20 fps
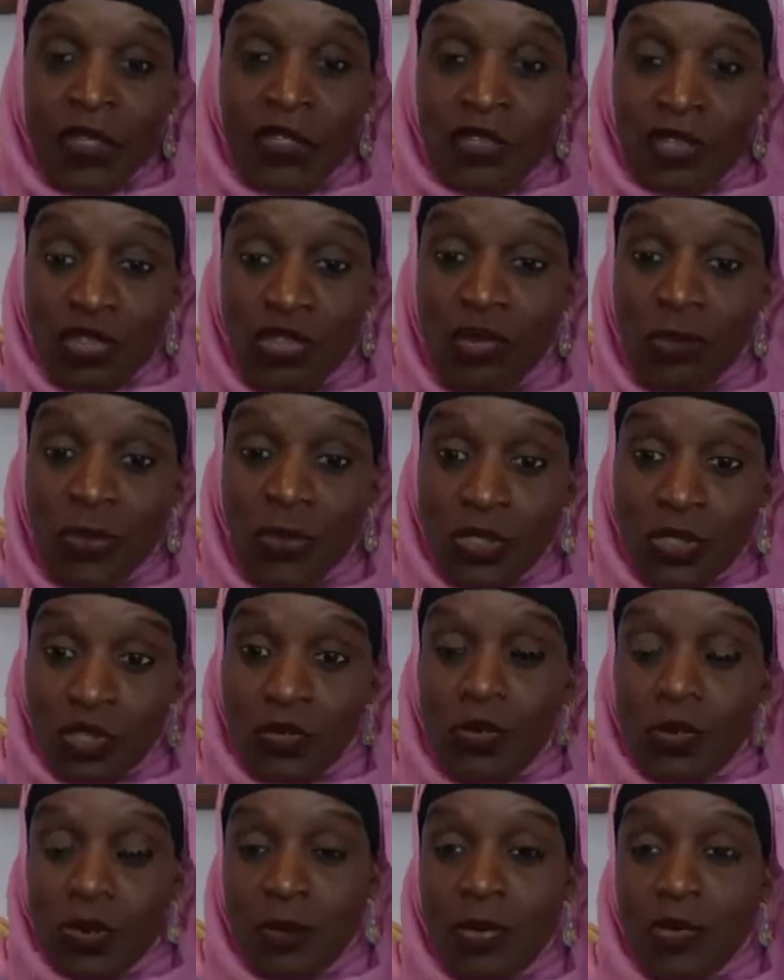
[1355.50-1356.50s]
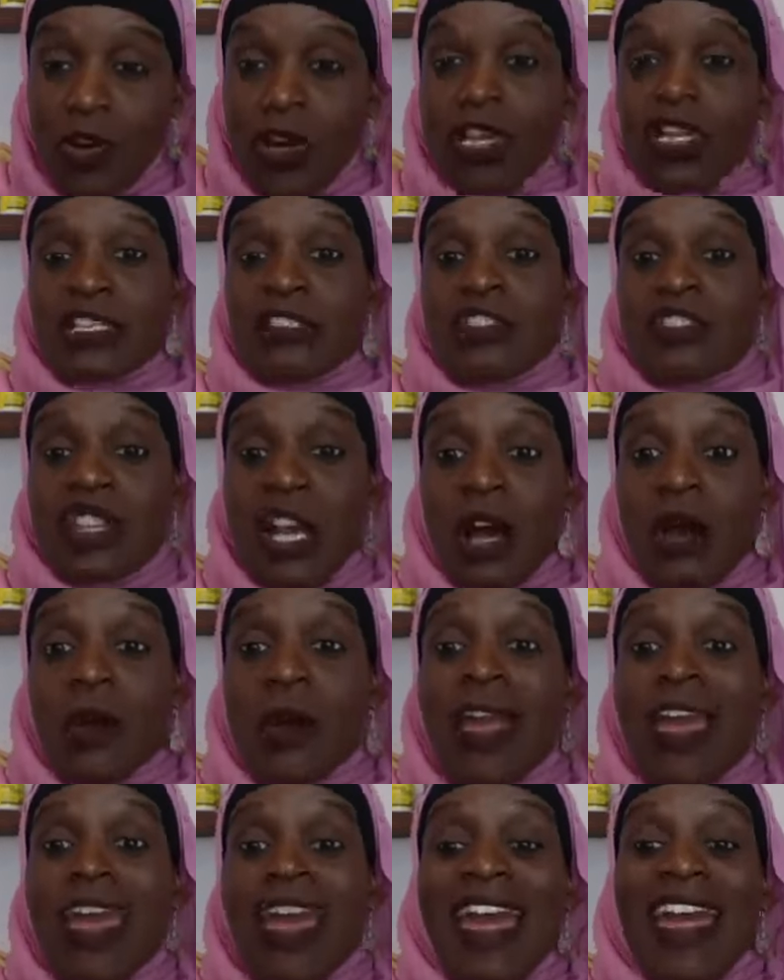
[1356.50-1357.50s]
Super, super important. So,
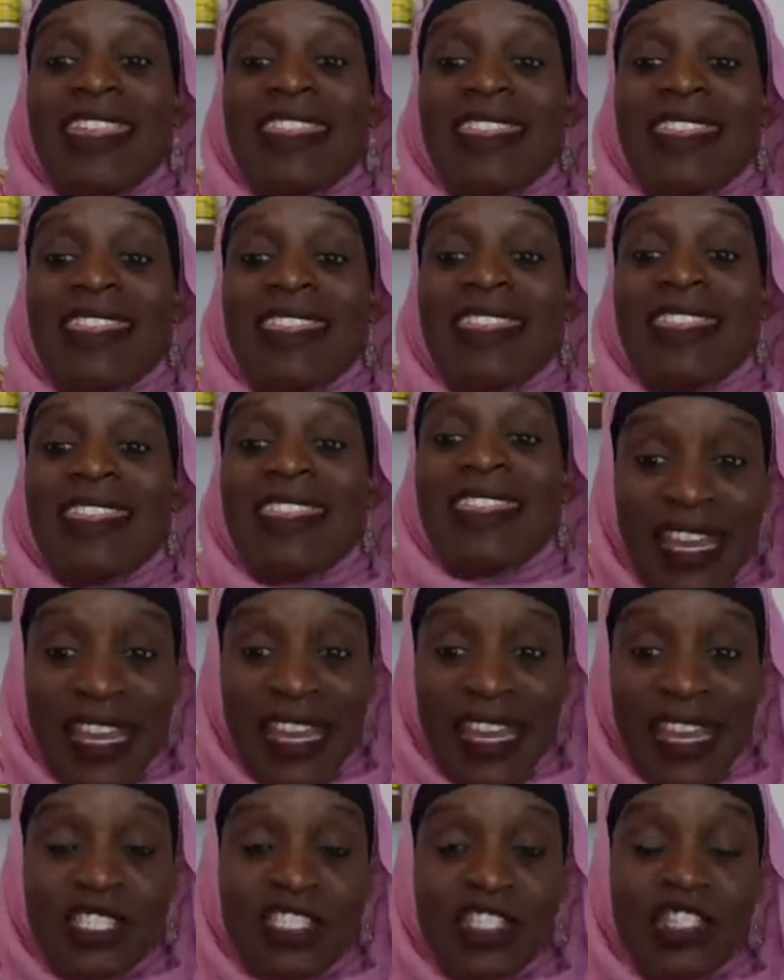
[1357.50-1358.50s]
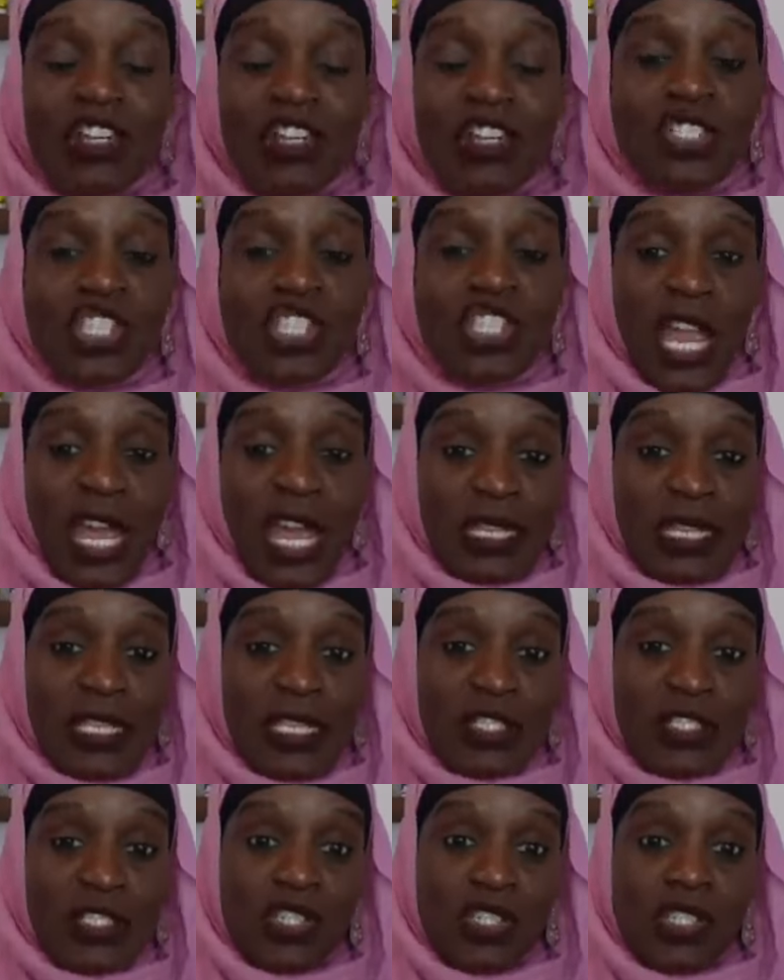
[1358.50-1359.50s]
that is your
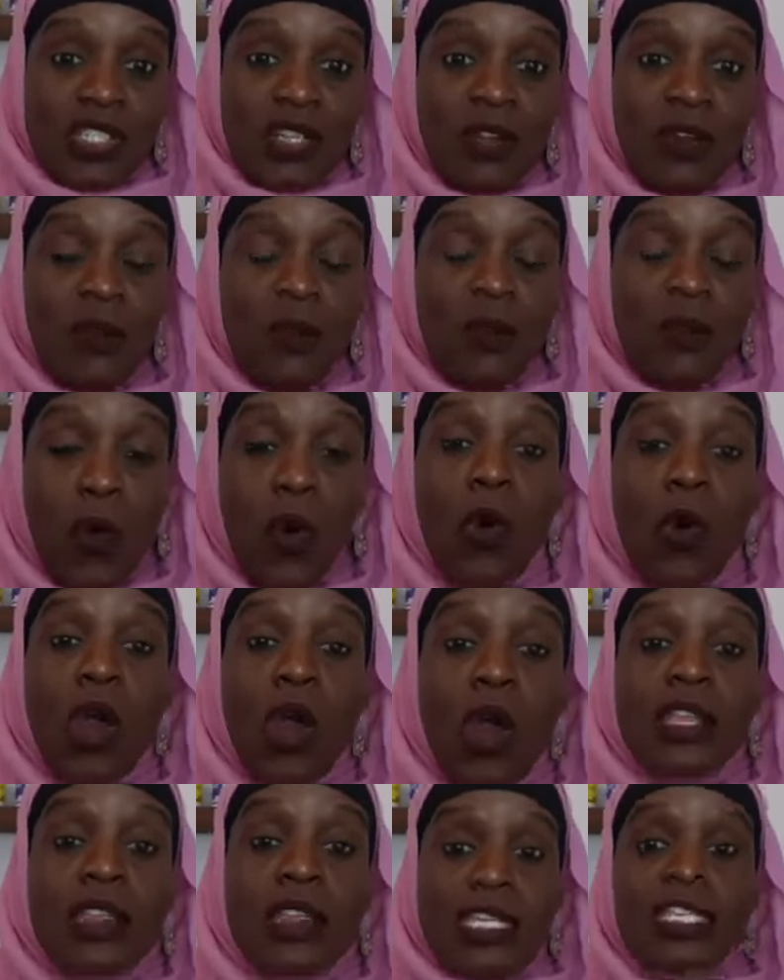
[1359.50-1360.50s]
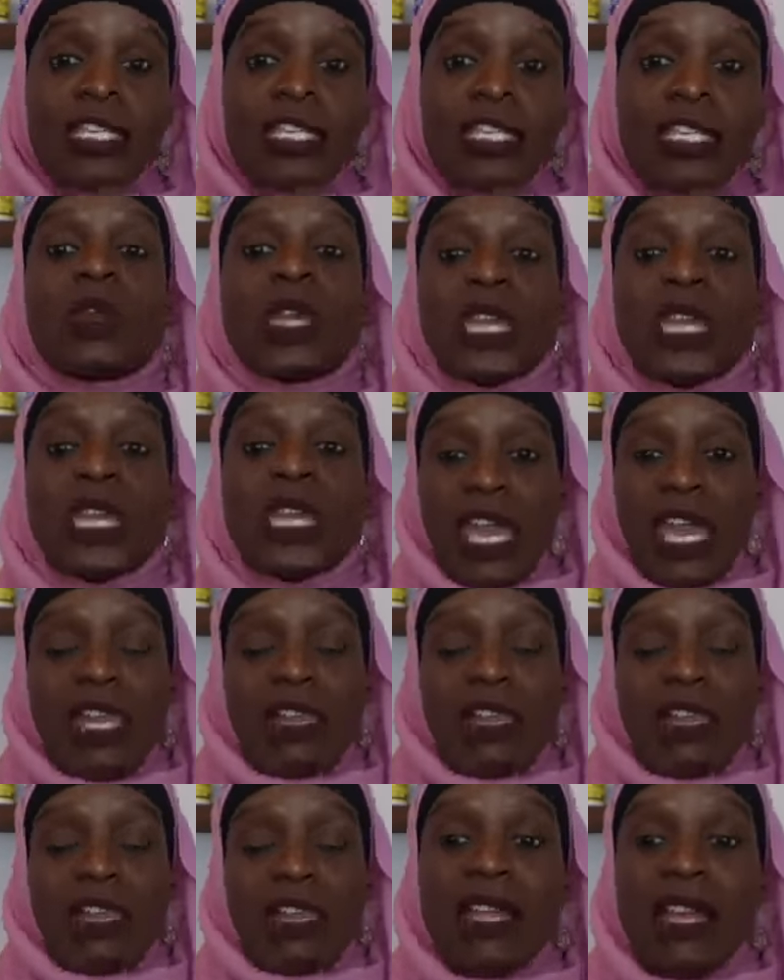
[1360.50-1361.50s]
challenge for this
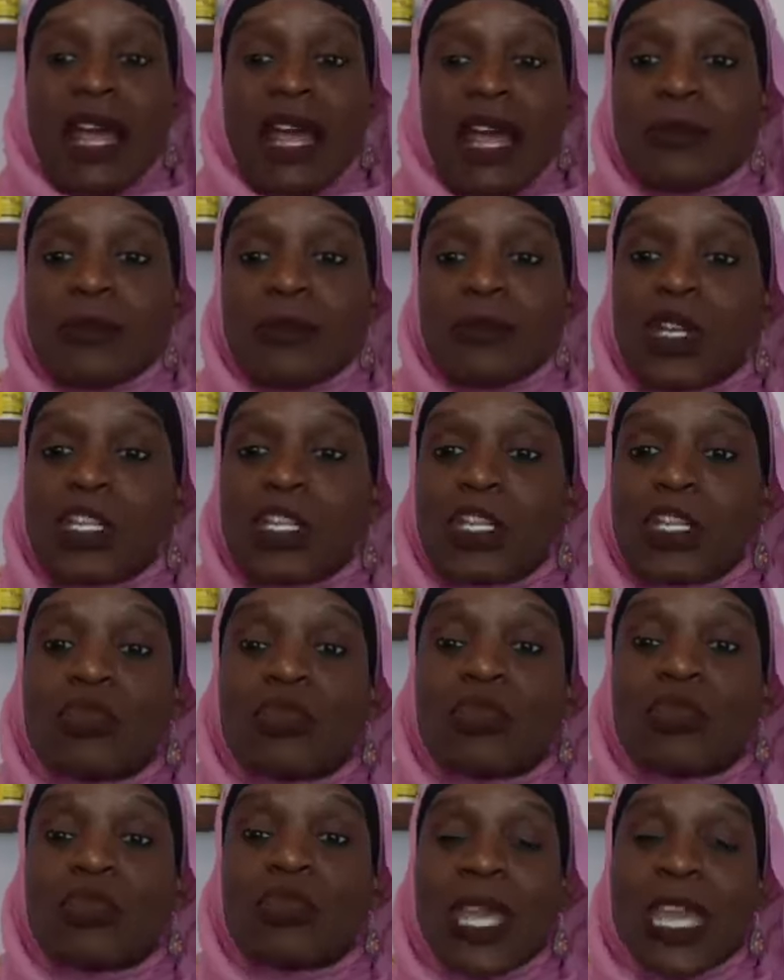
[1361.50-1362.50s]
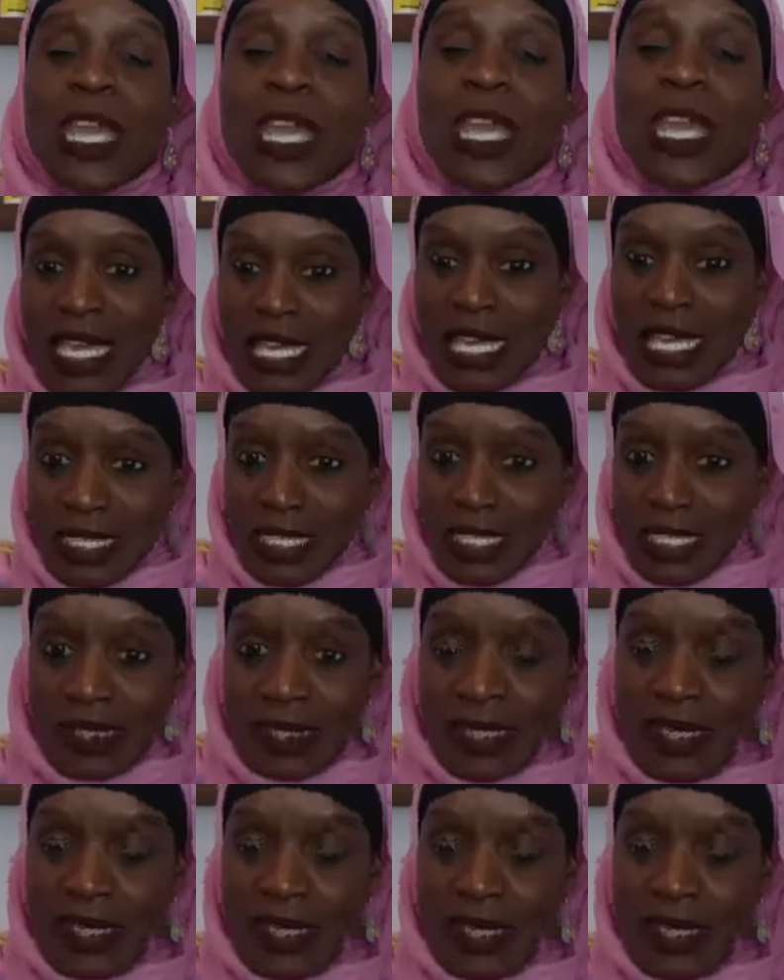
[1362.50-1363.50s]
weekend. And I'm going to repeat
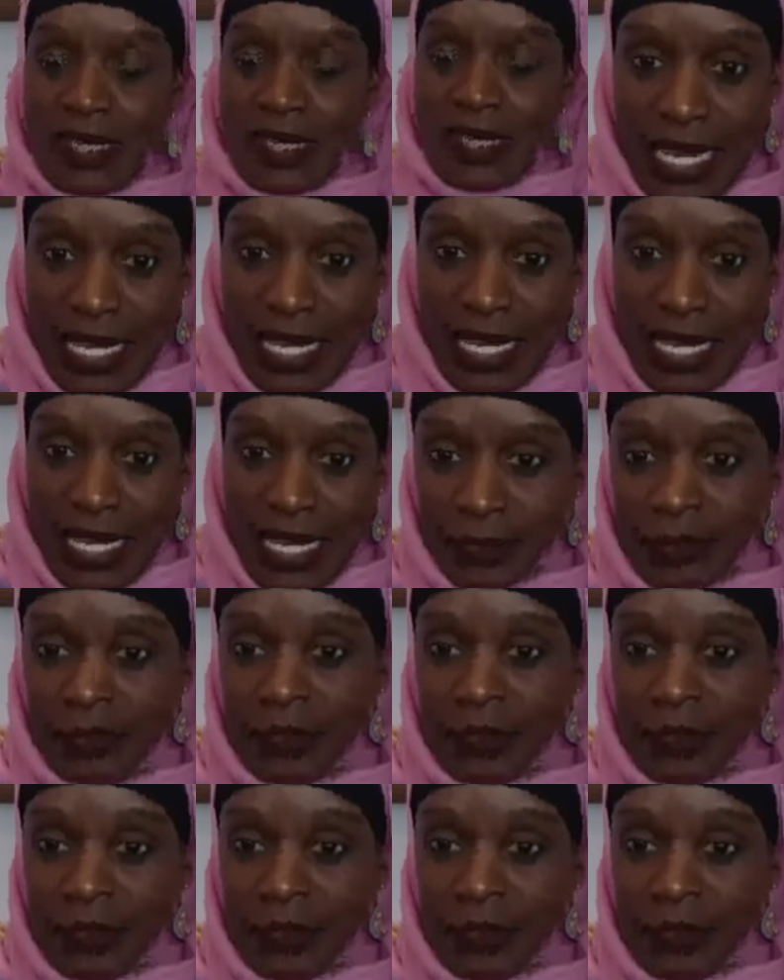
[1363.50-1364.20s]
this. All right?